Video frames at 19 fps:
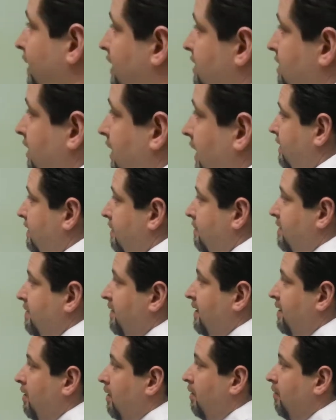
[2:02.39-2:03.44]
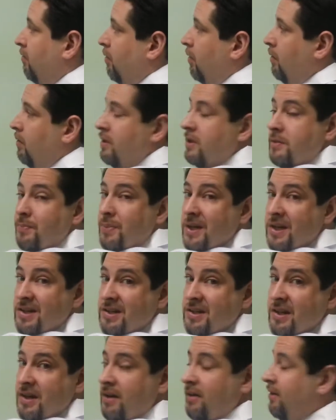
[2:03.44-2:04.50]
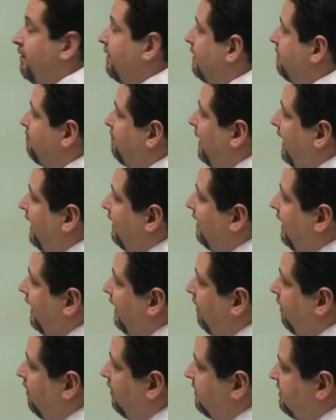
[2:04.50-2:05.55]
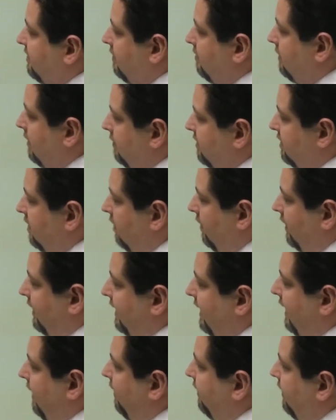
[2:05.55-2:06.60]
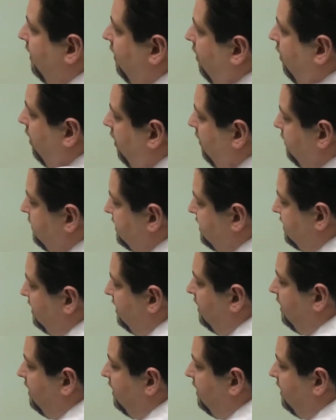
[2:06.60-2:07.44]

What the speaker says: So a of times if the nerve root is pinched here, they'll get bilateral symptoms going down the arms